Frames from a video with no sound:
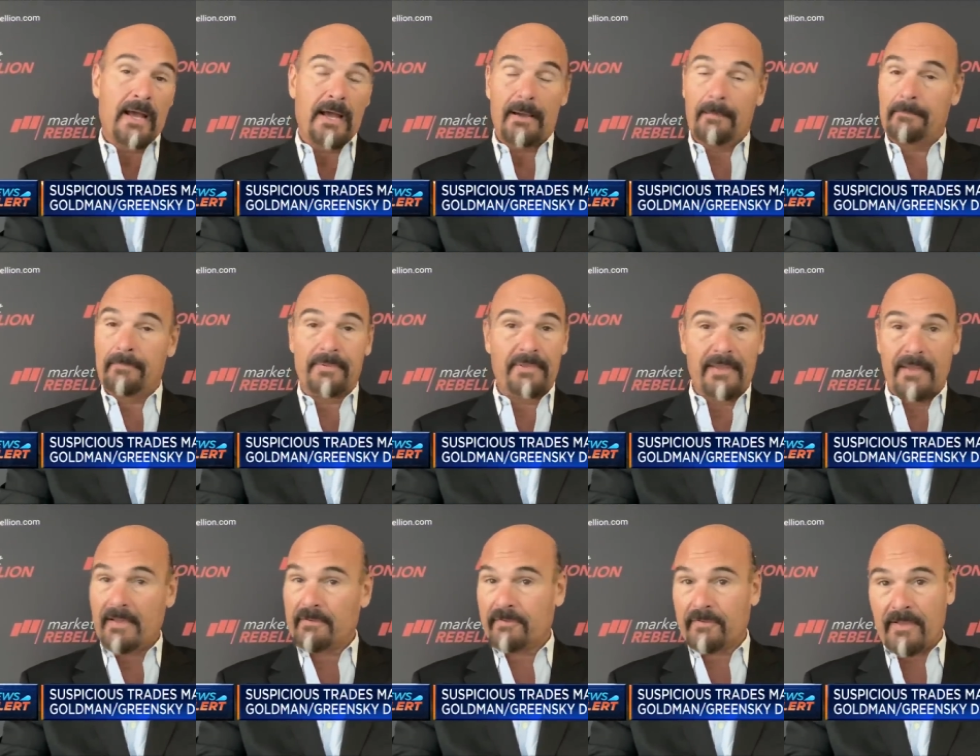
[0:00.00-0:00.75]
Um,
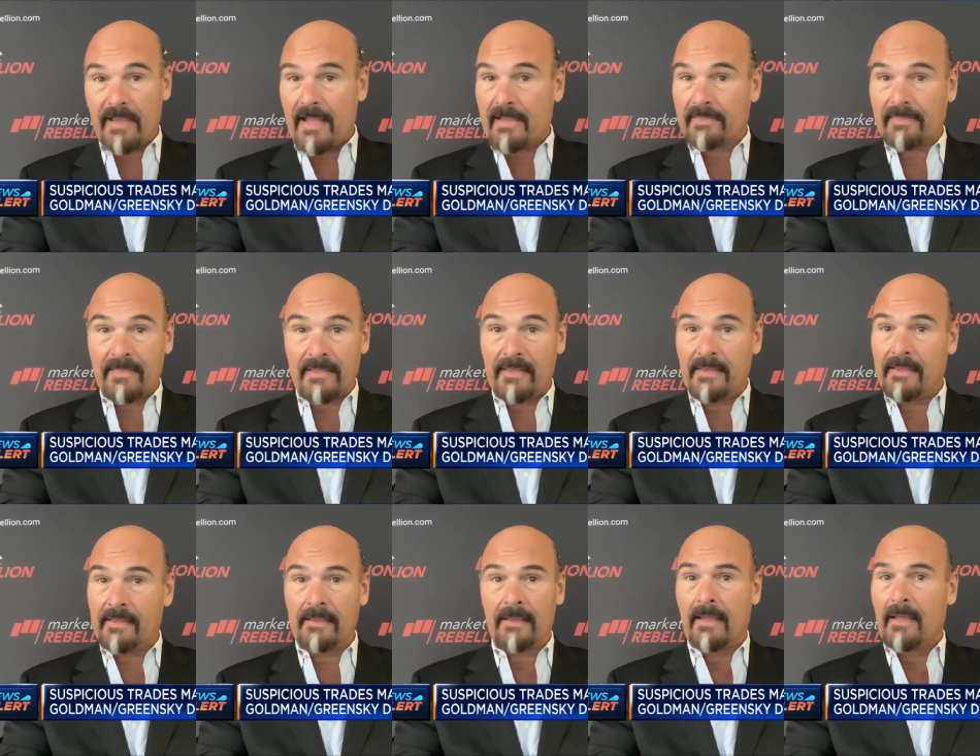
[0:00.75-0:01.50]
yeah, Scott,
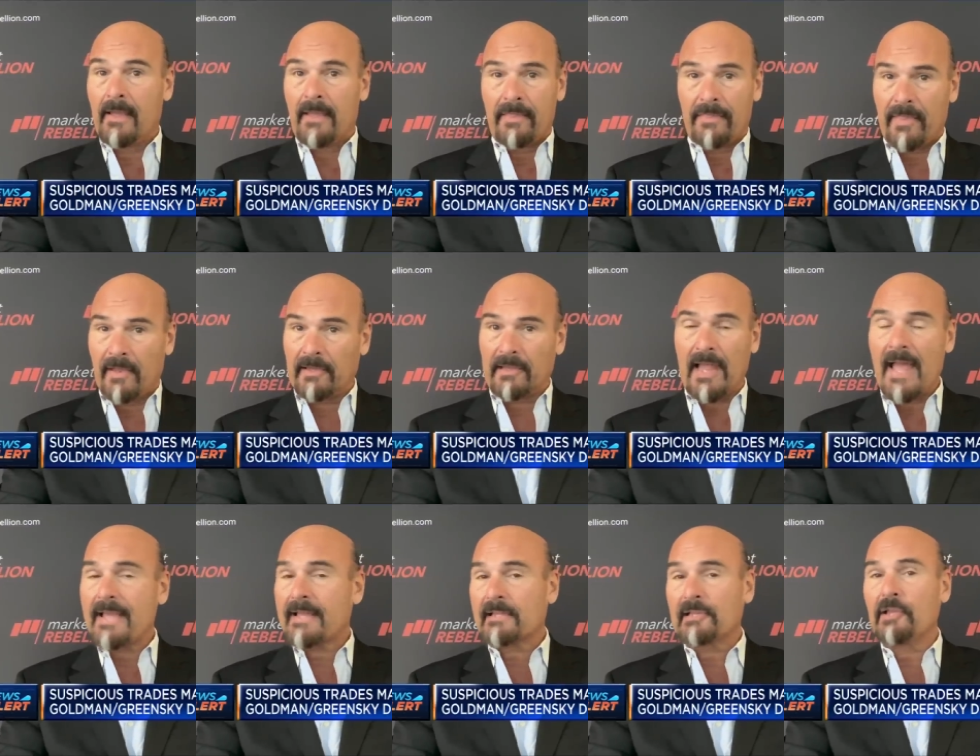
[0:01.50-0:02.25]
the, the
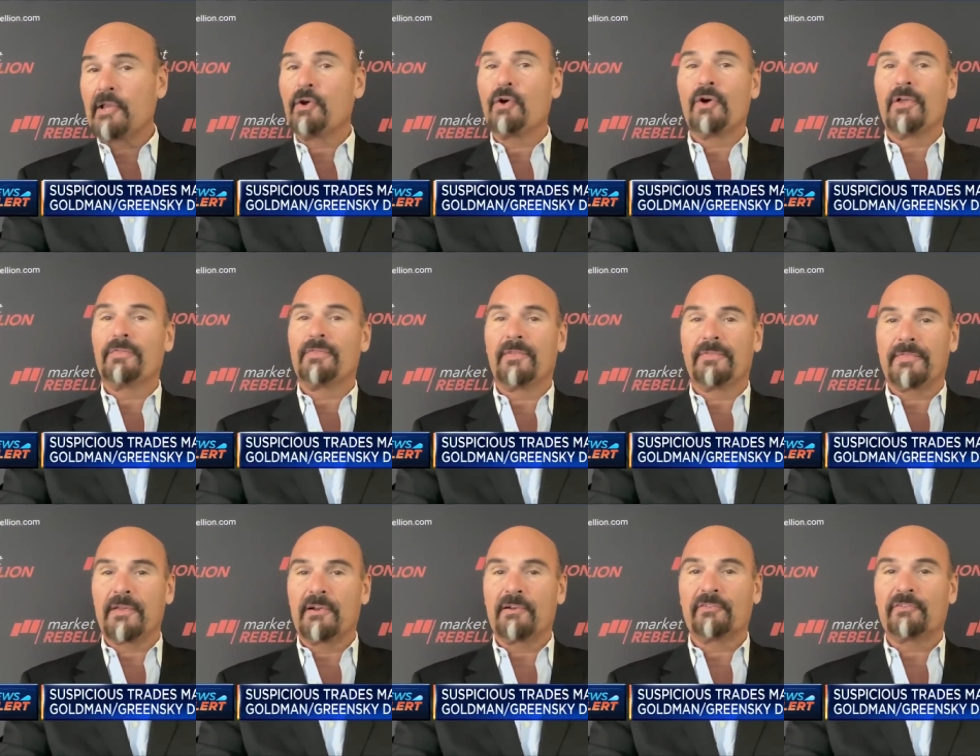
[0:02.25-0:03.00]
likelihood
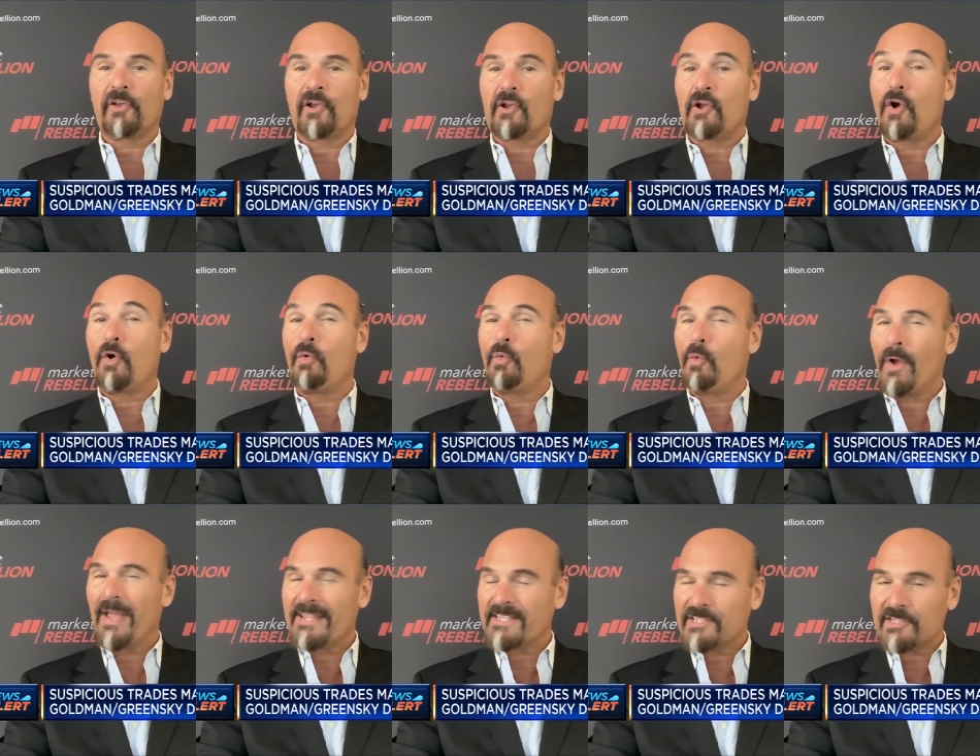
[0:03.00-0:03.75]
that there's a
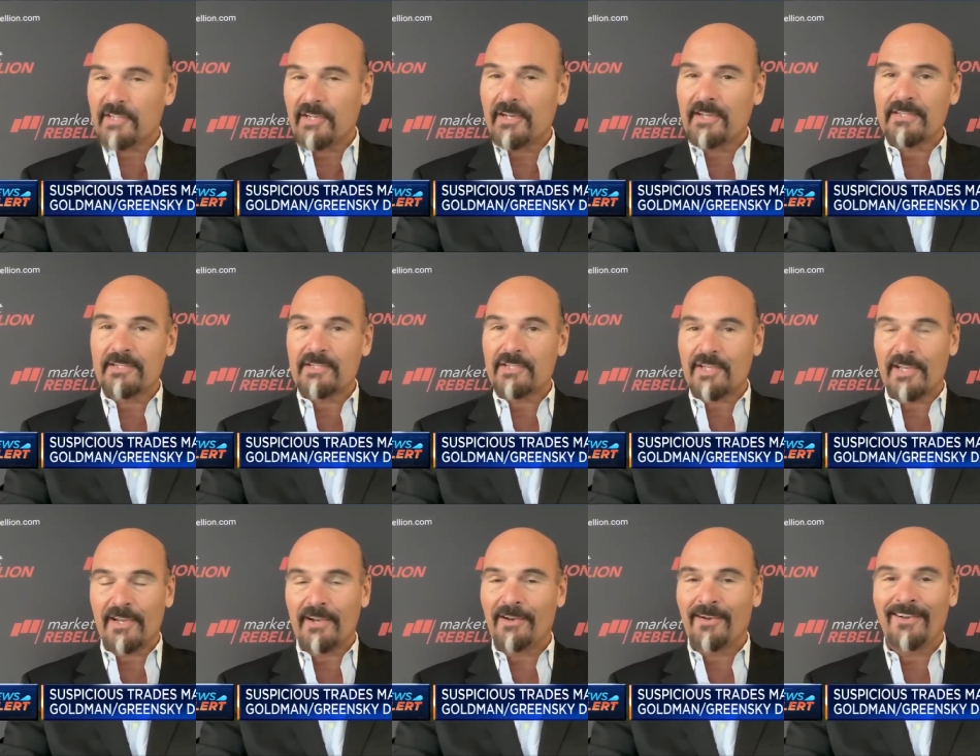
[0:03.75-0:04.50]

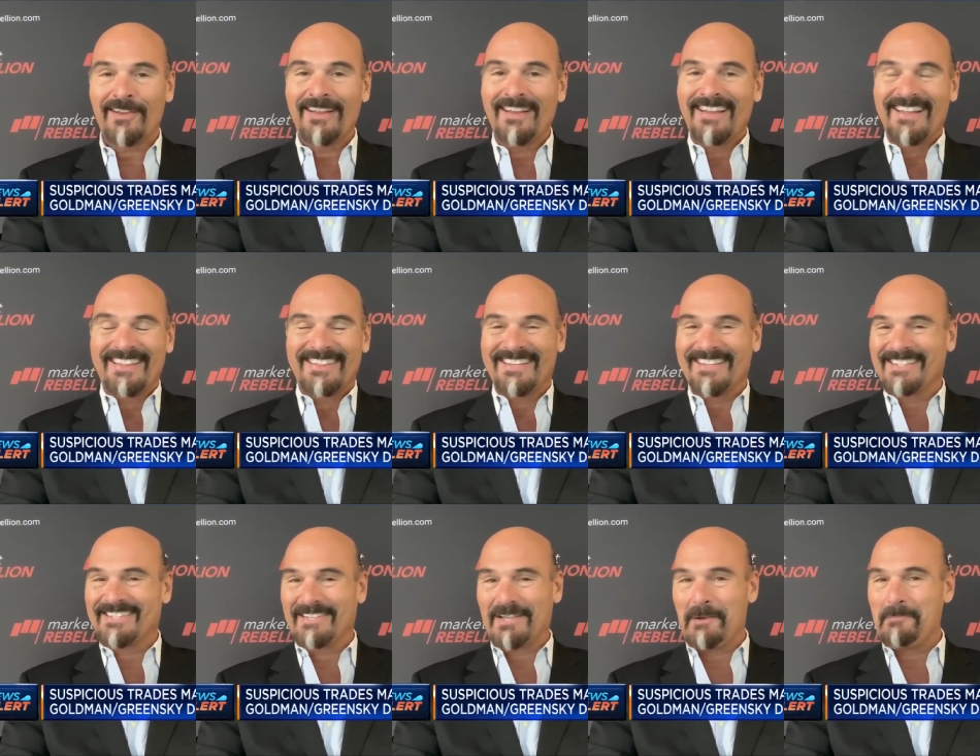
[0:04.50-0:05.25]
coincidence here
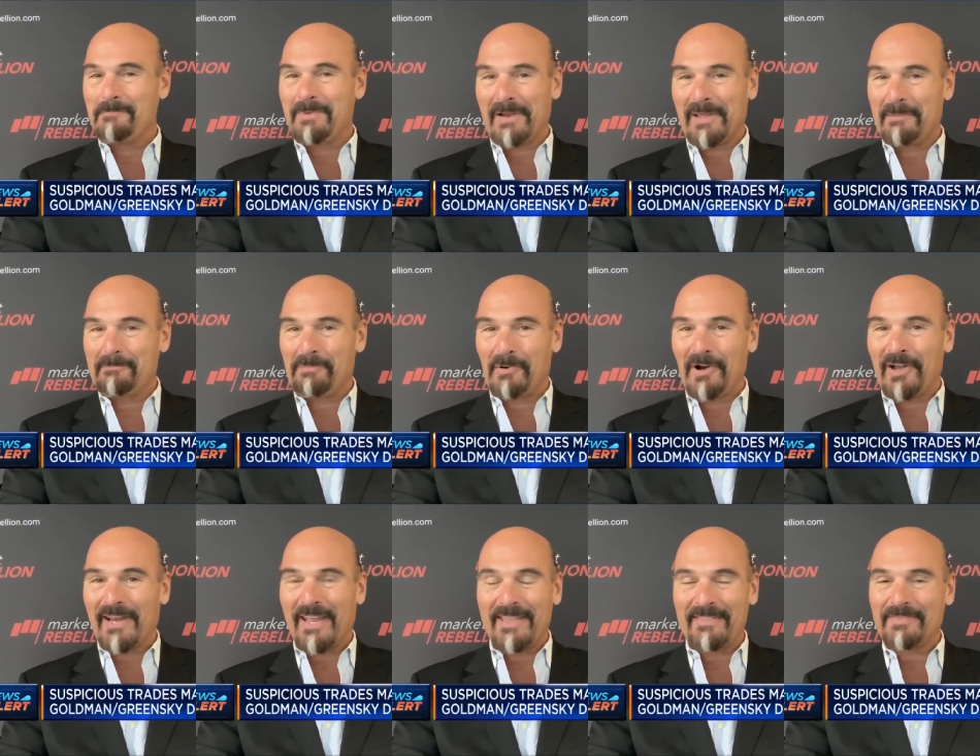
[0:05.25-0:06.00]
that somebody
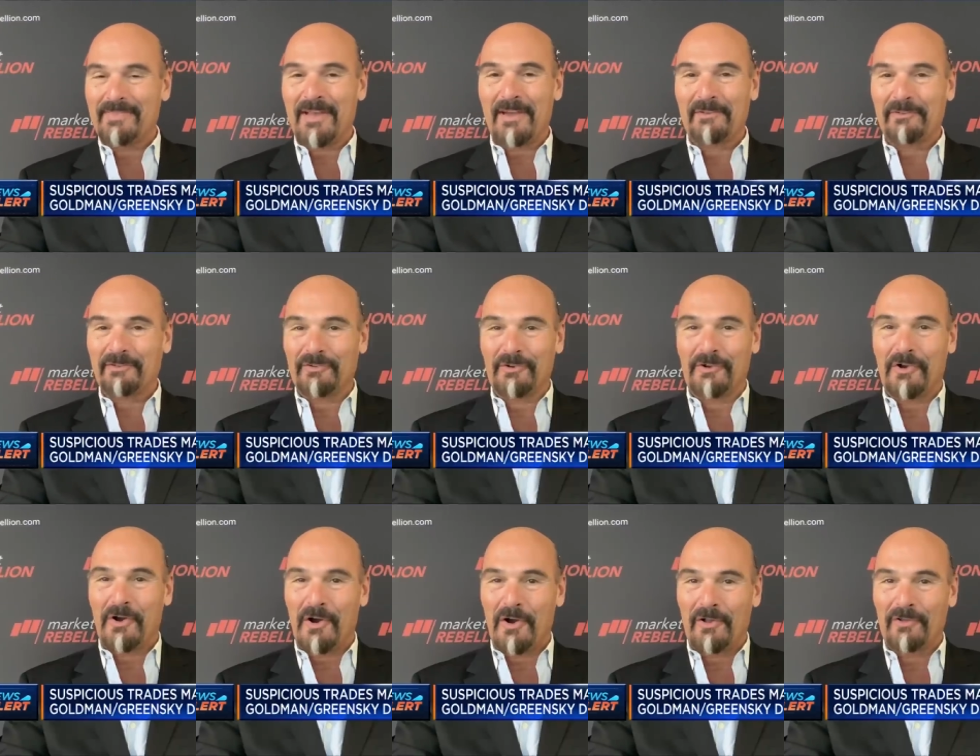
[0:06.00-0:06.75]
bought
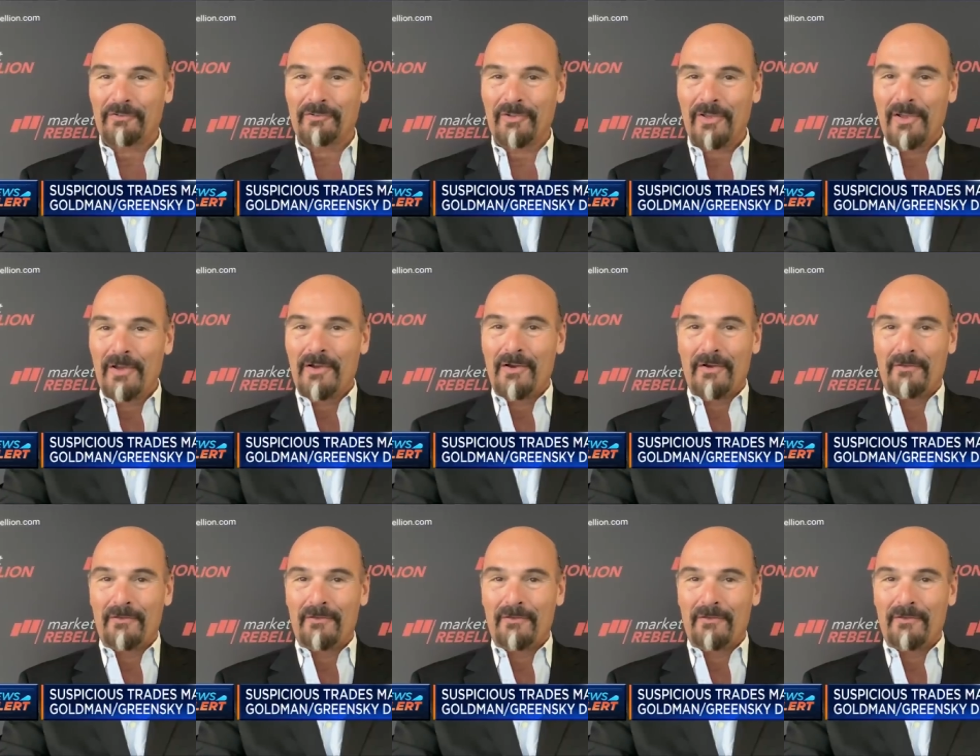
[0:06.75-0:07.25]
8,000 calls